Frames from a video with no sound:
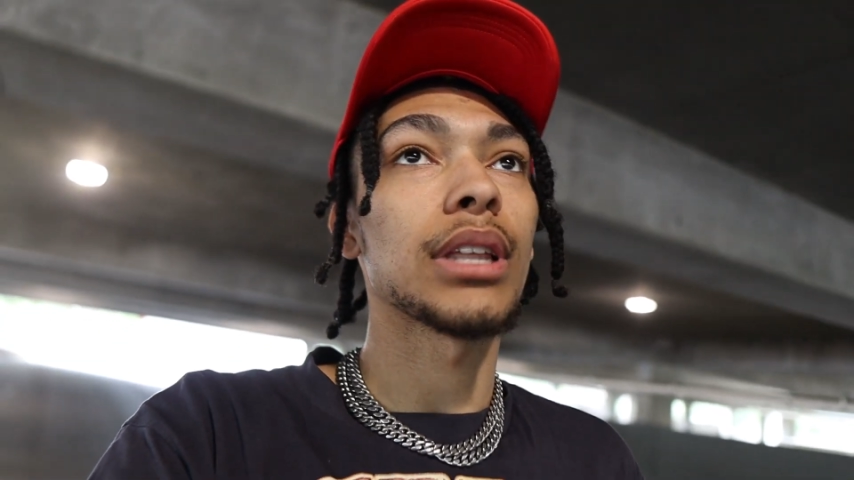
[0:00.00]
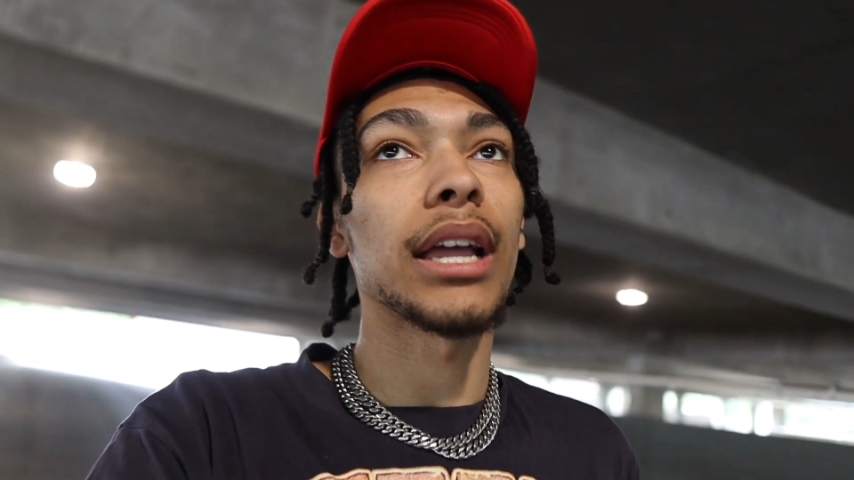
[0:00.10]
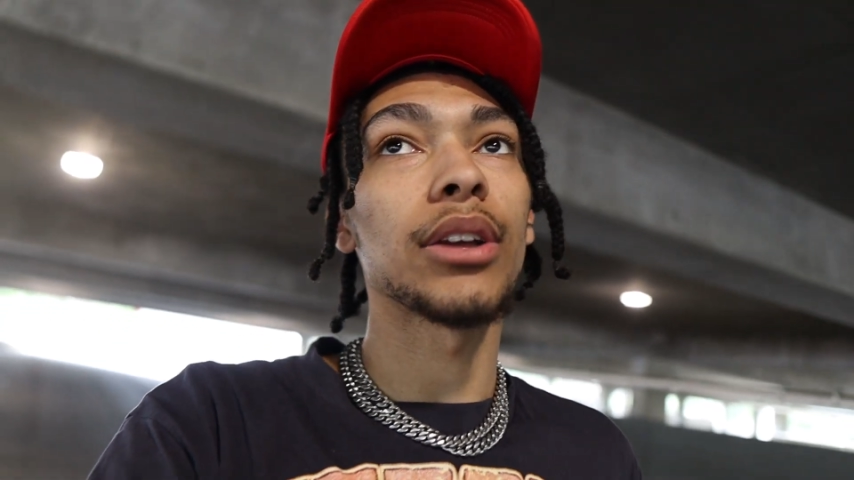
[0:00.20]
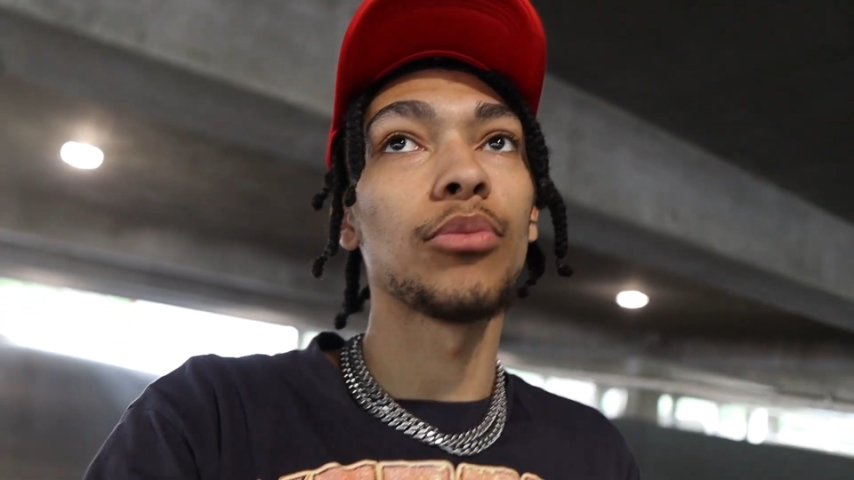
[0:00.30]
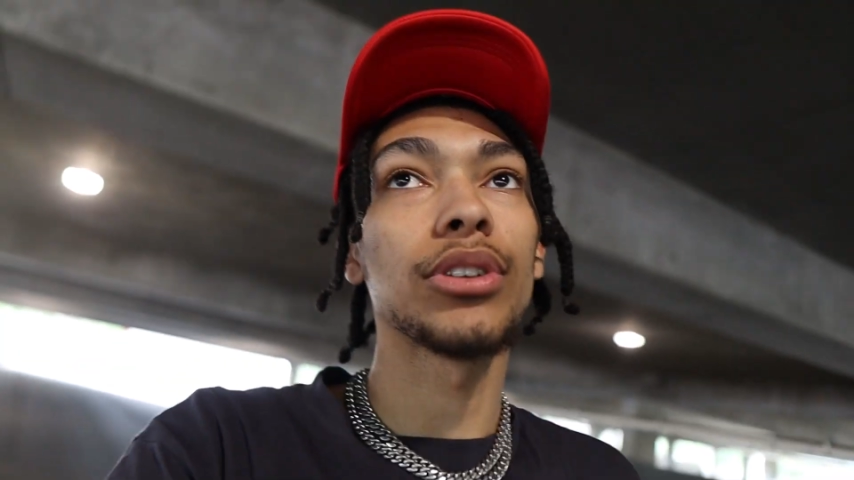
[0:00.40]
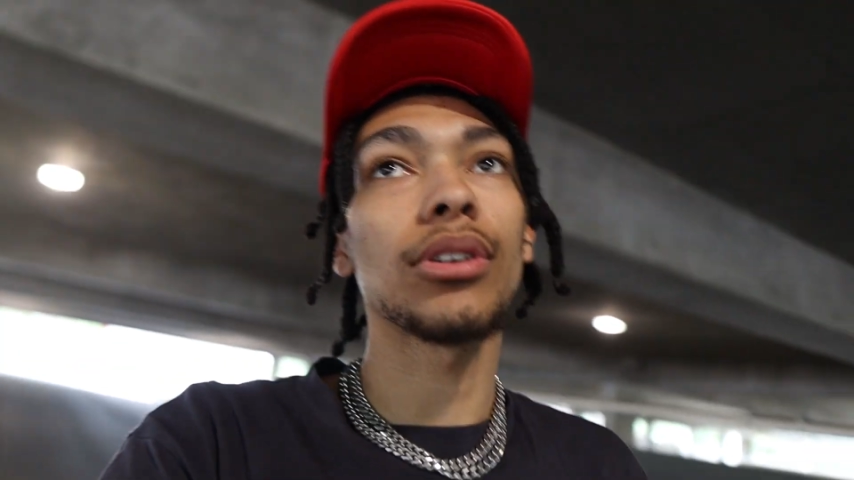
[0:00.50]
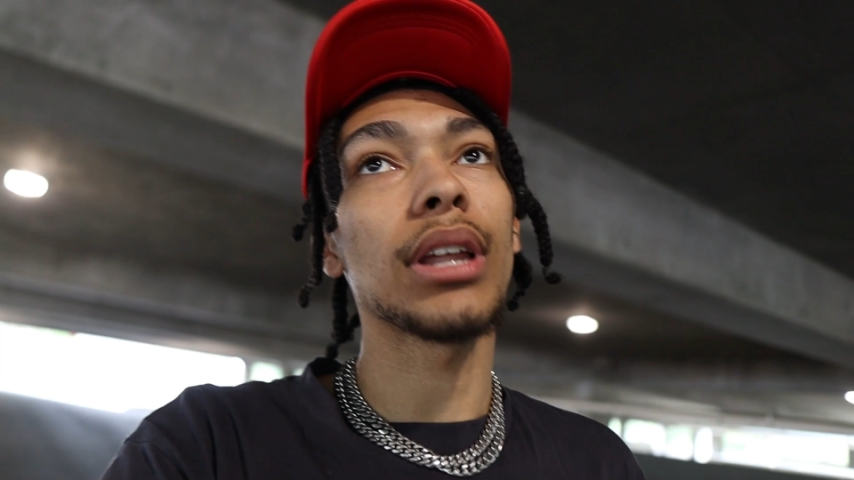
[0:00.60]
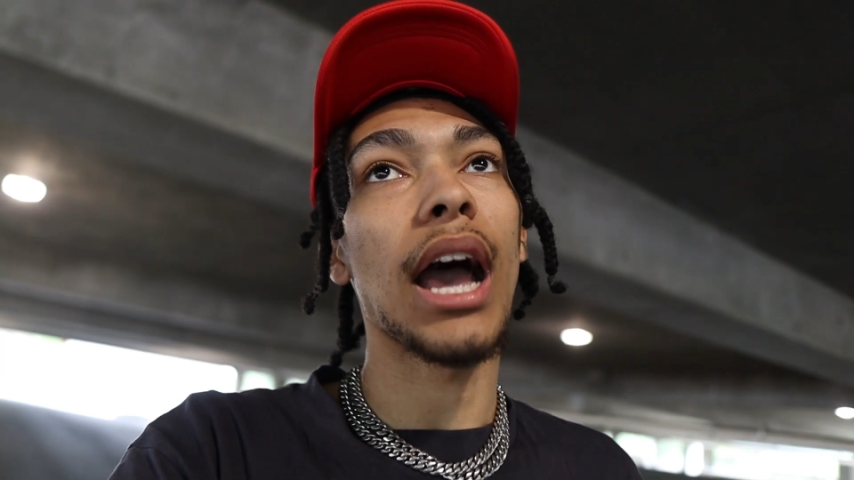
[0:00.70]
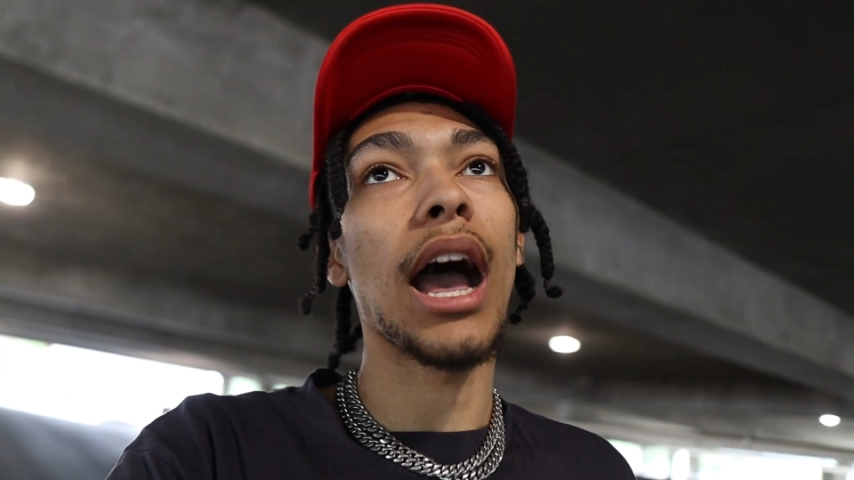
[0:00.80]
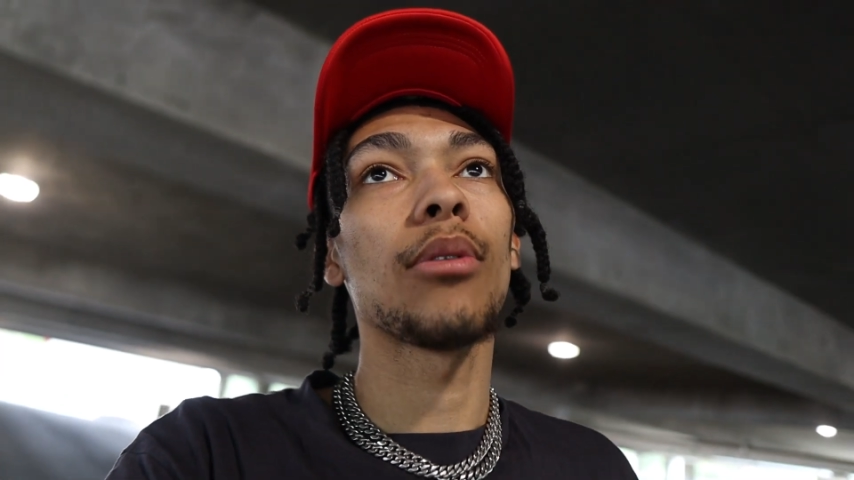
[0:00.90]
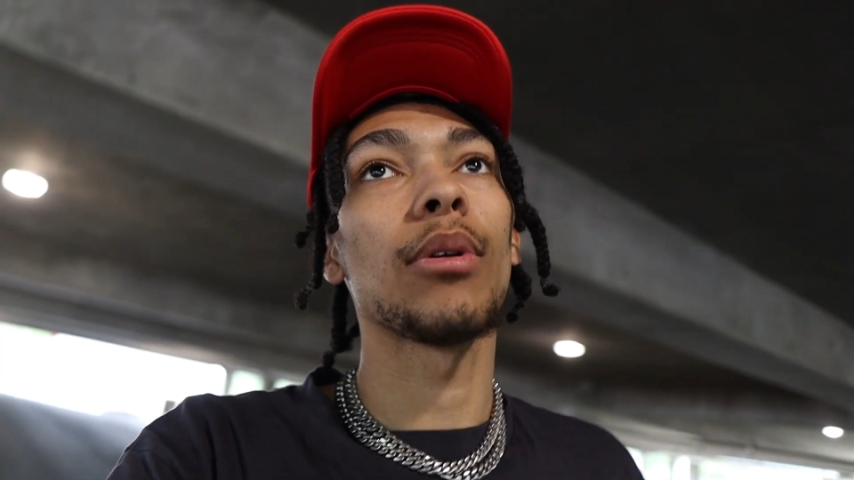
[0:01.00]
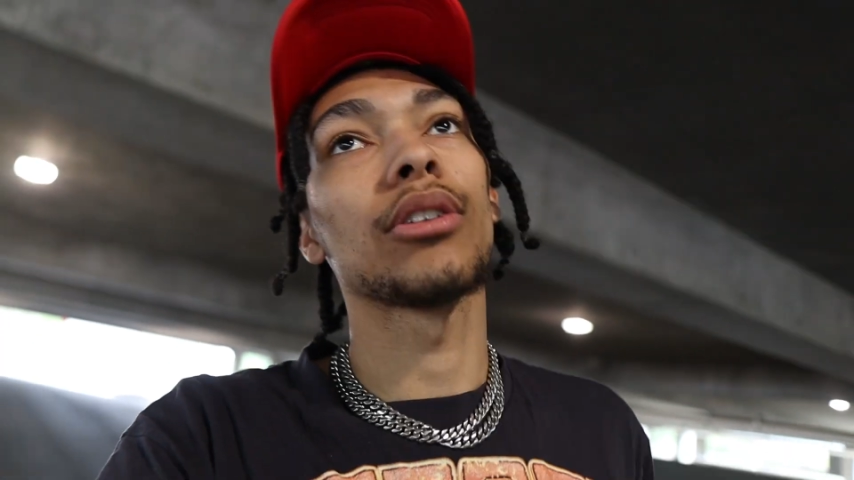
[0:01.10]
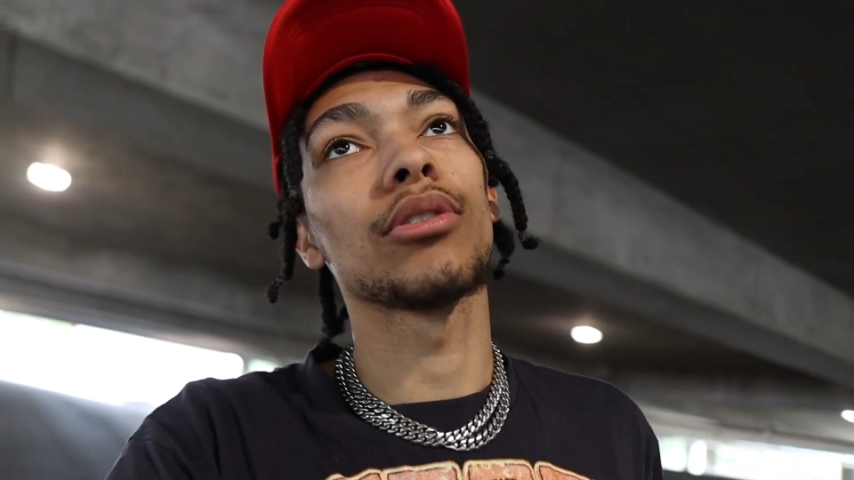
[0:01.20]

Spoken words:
like when you're on the highway